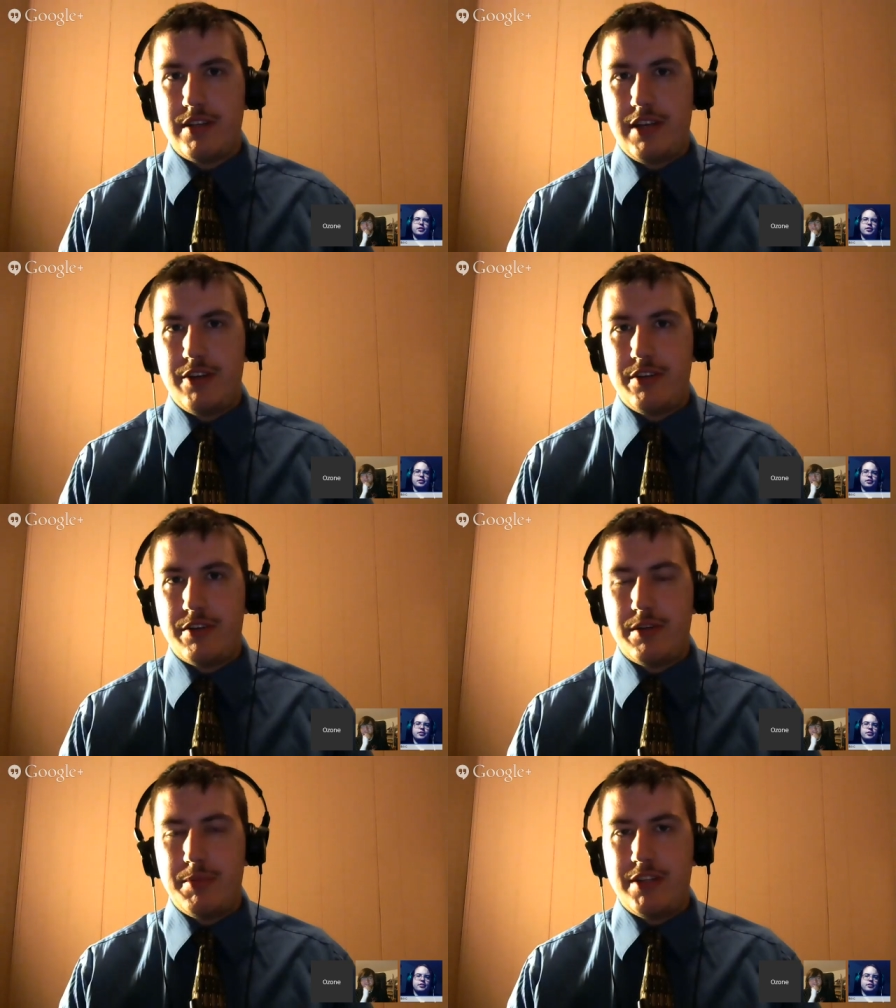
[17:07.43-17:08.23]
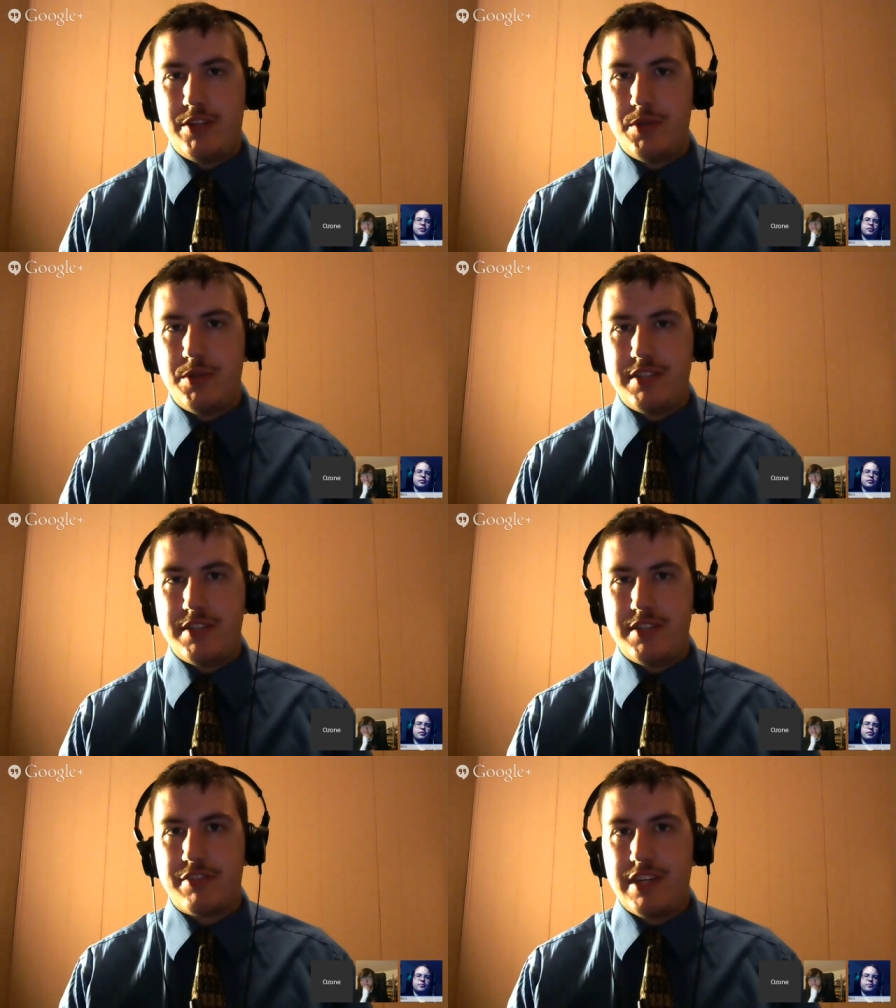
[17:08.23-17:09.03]
I heard there were going to be 2
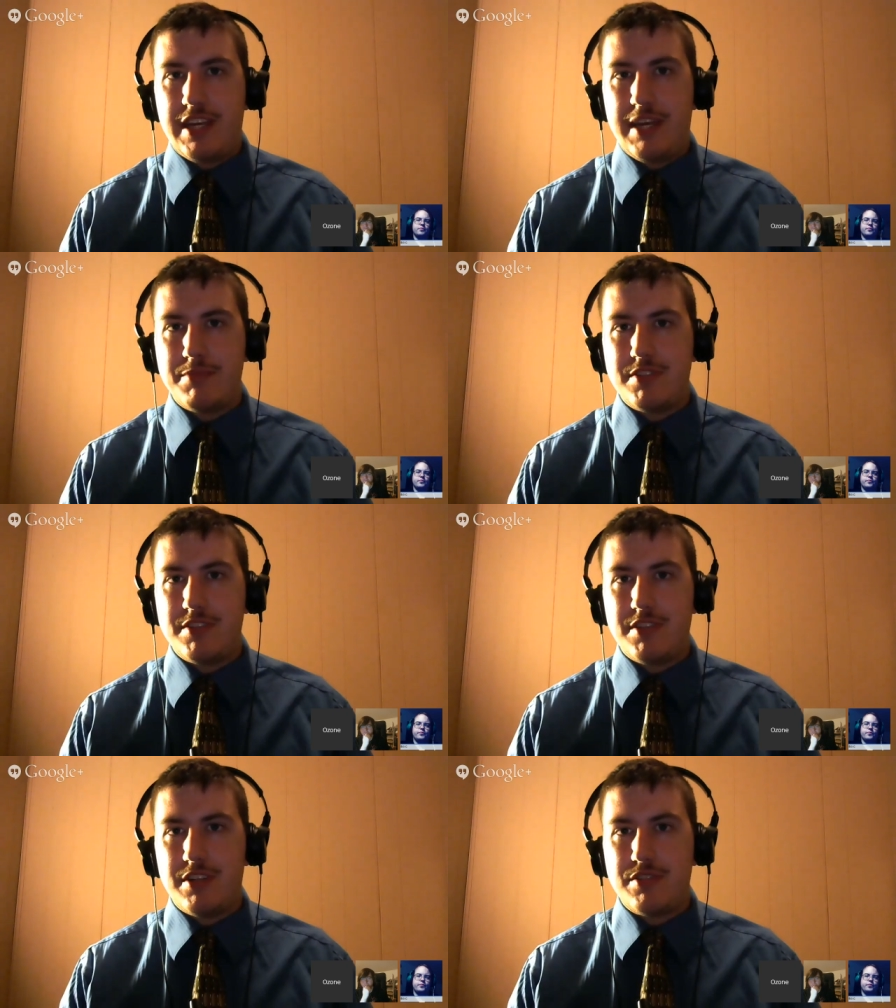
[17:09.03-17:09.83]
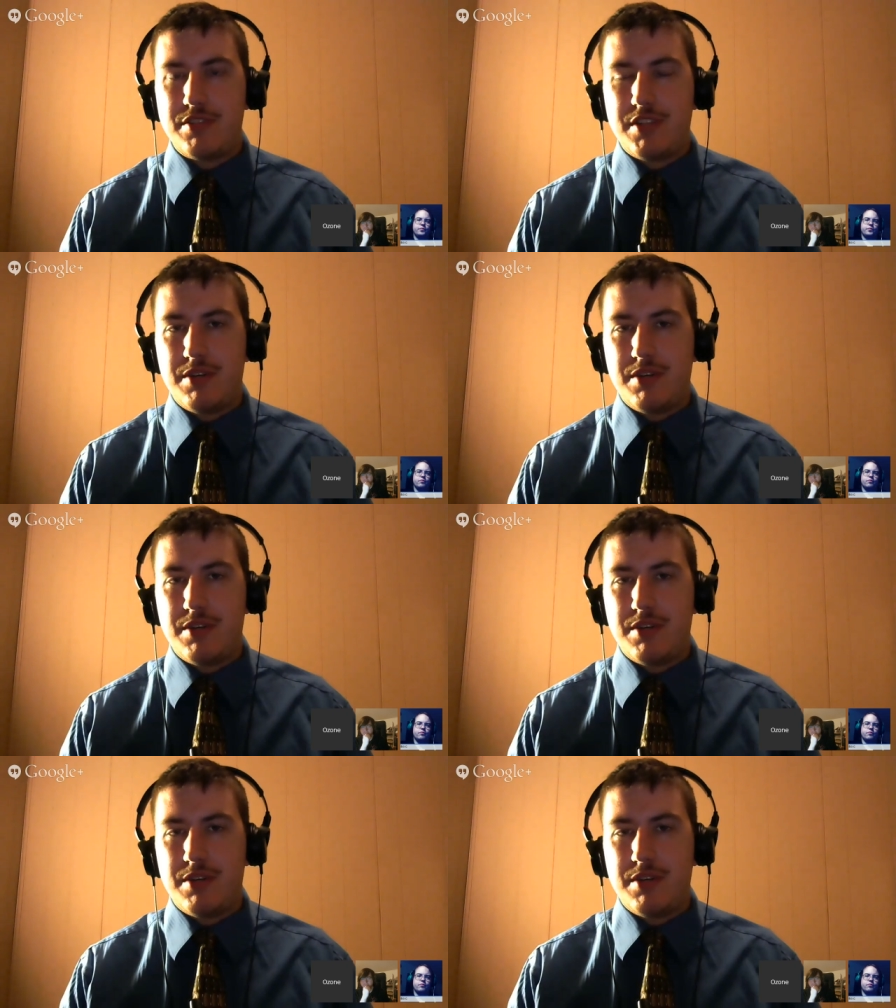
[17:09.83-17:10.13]
Assassin's Creed games this year, so